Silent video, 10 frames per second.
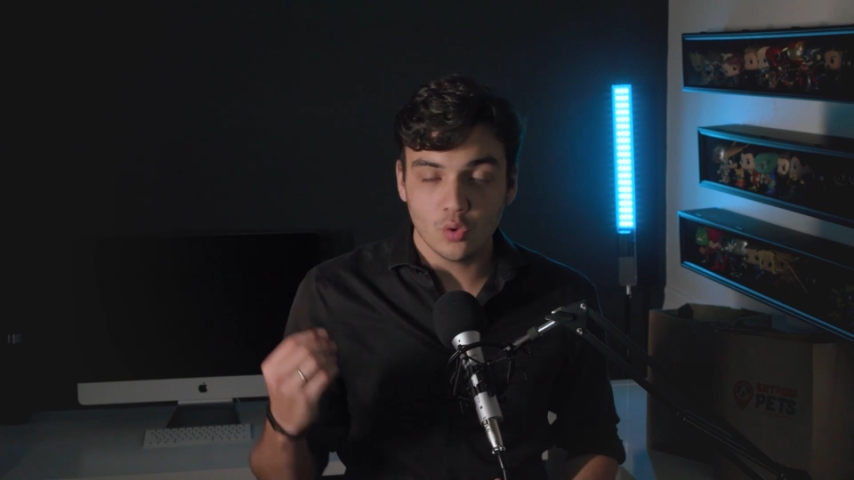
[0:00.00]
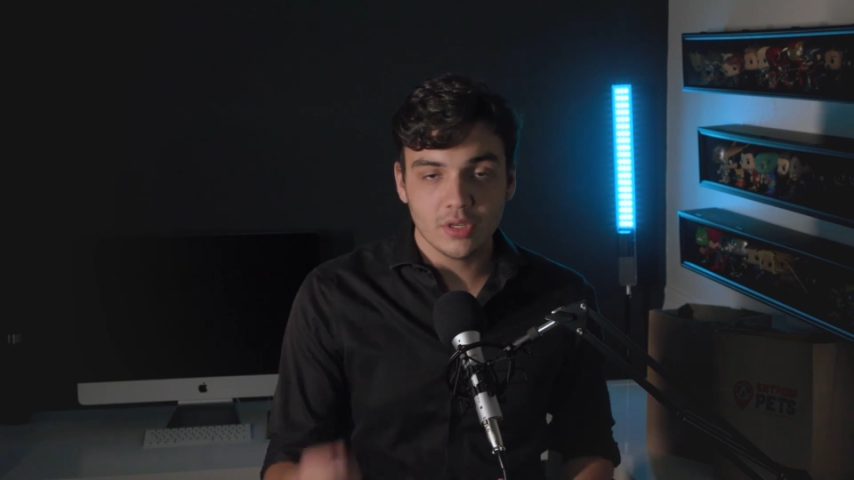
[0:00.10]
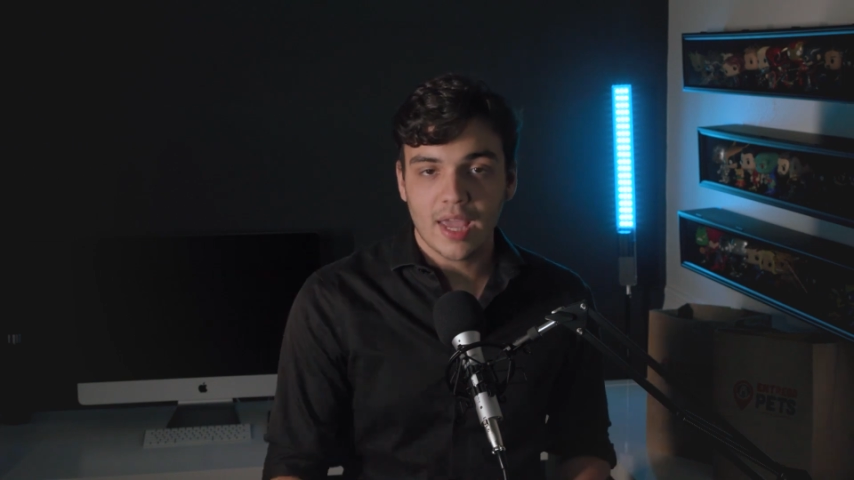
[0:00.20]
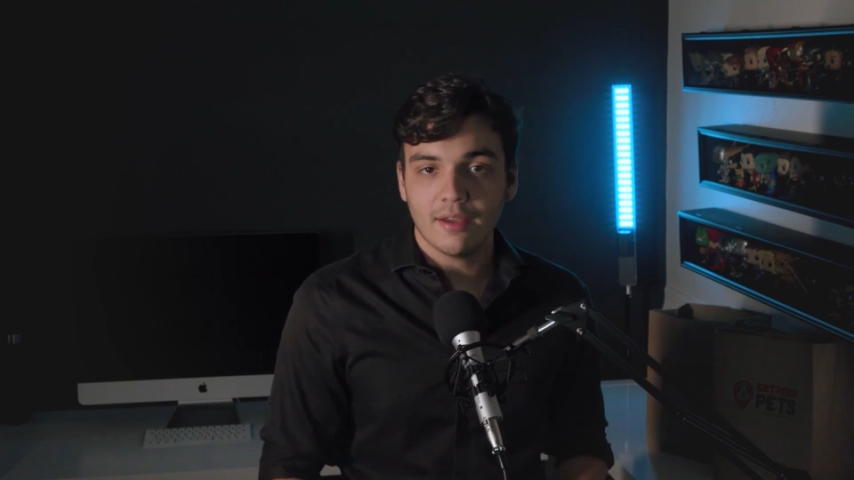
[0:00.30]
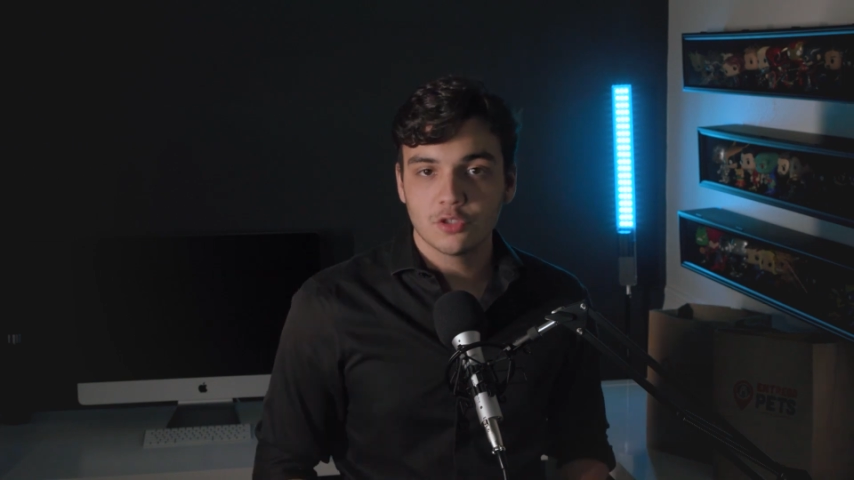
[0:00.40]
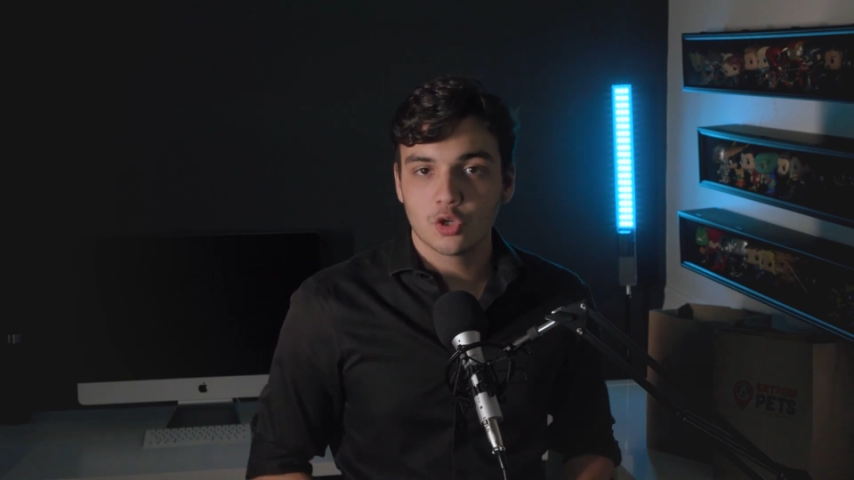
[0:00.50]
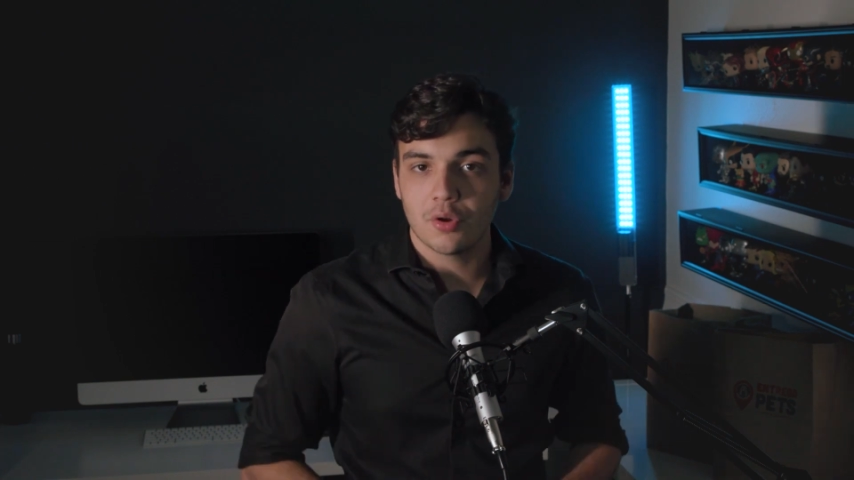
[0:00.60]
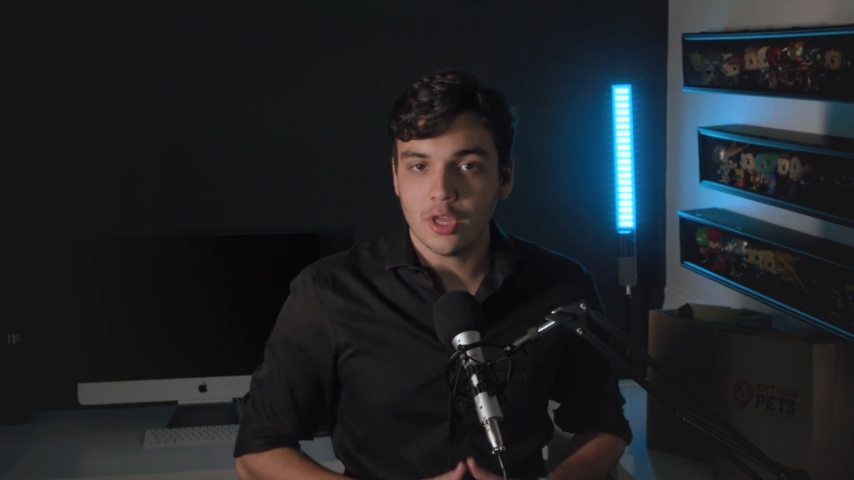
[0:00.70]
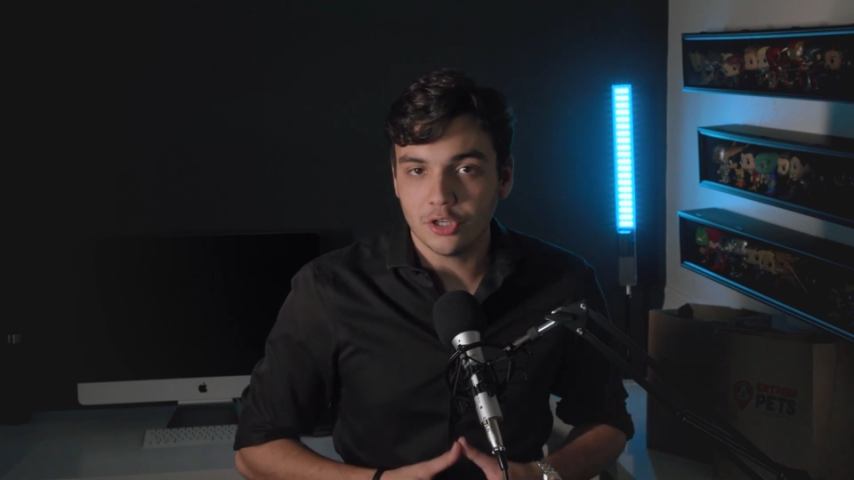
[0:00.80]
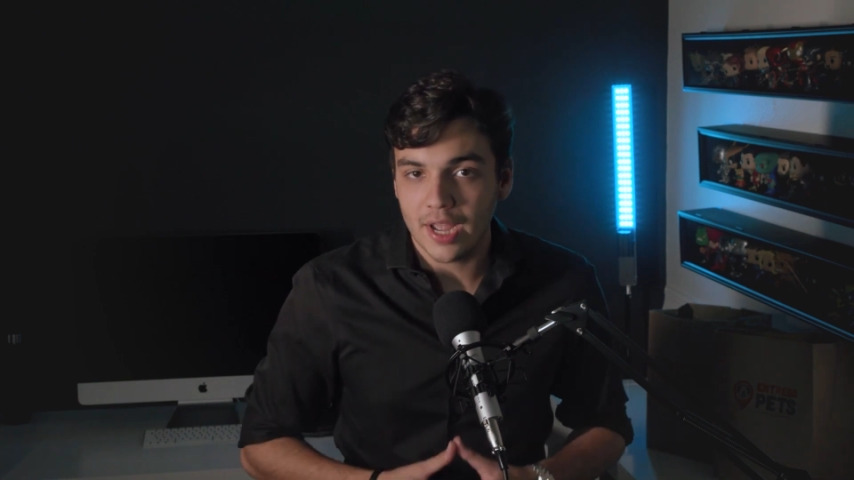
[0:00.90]
you only have to
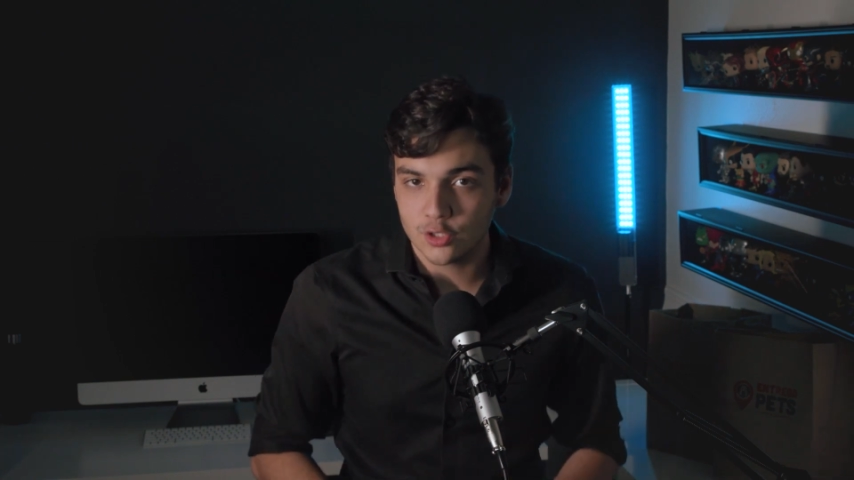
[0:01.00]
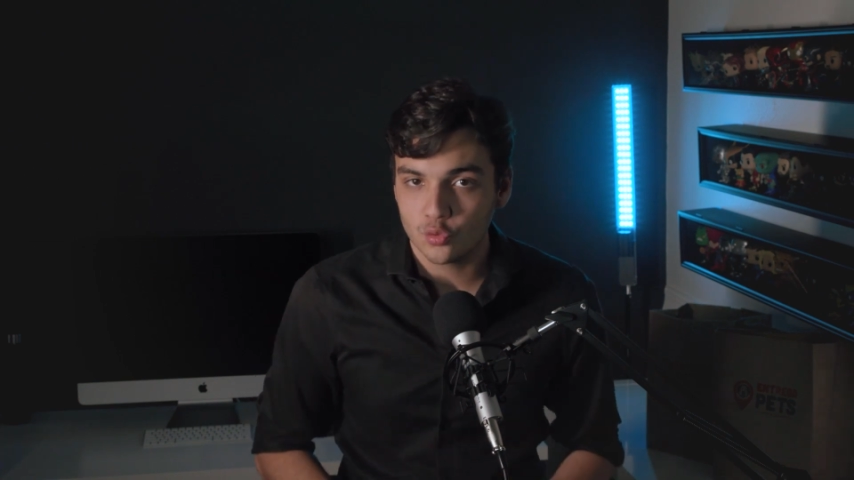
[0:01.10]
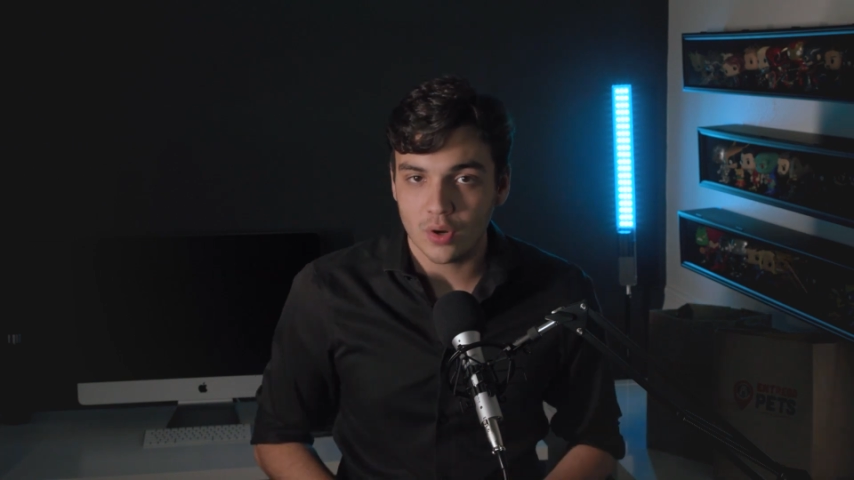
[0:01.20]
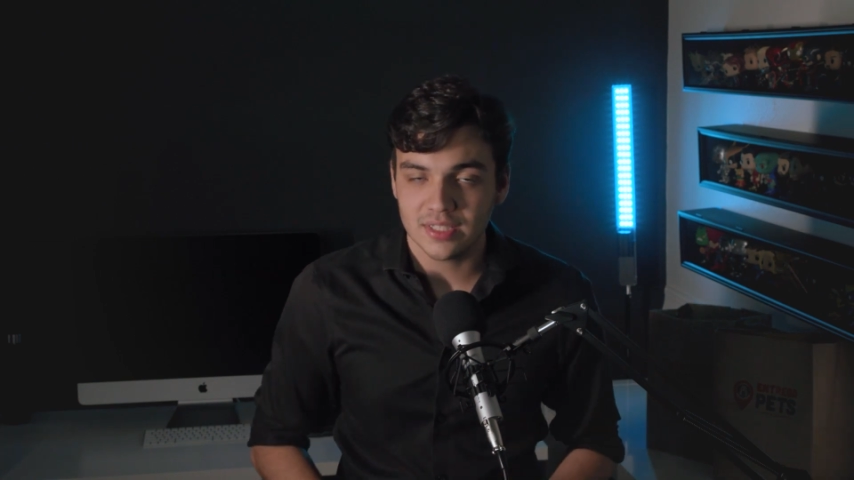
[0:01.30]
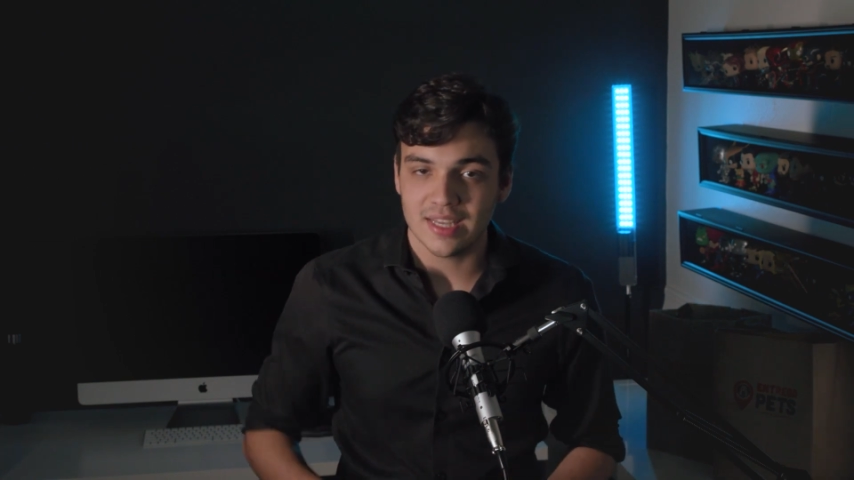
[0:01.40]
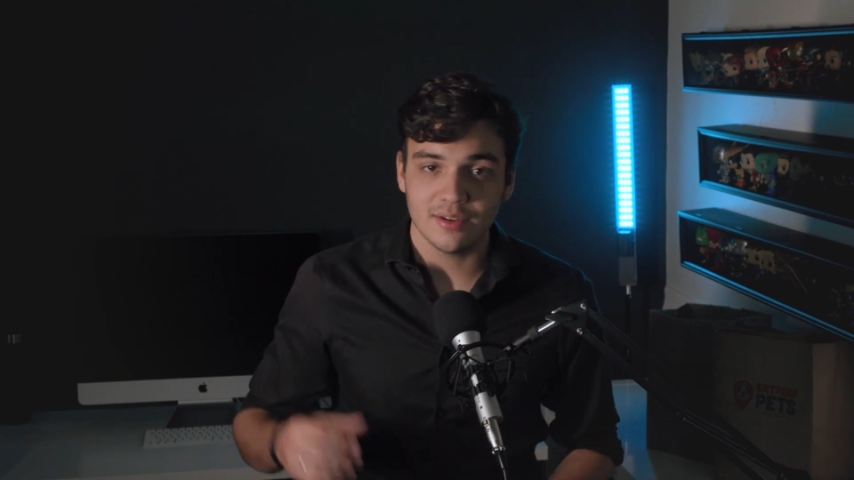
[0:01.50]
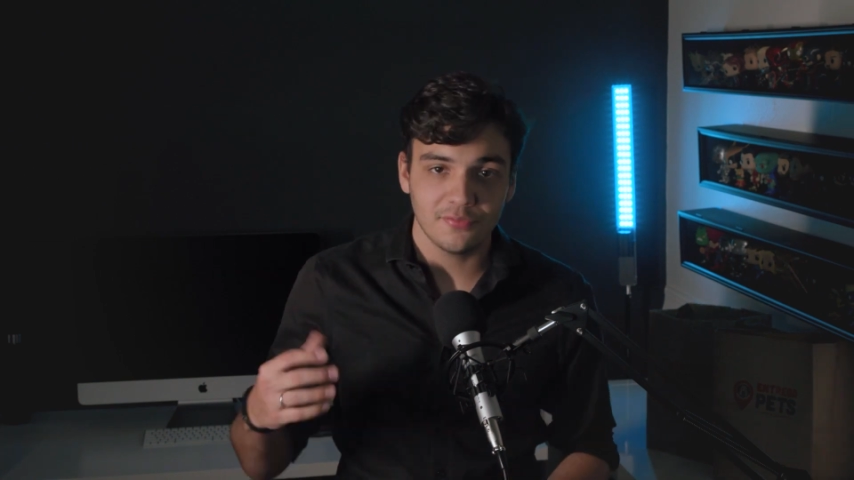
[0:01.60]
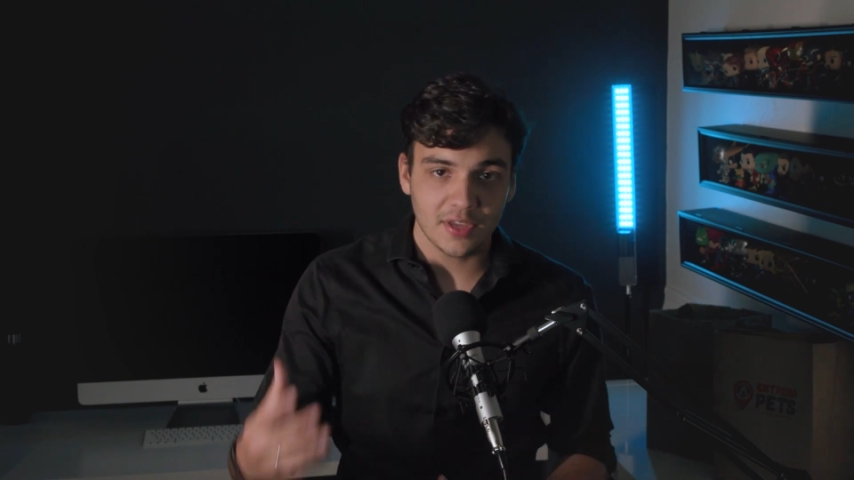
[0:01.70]
create your ads once and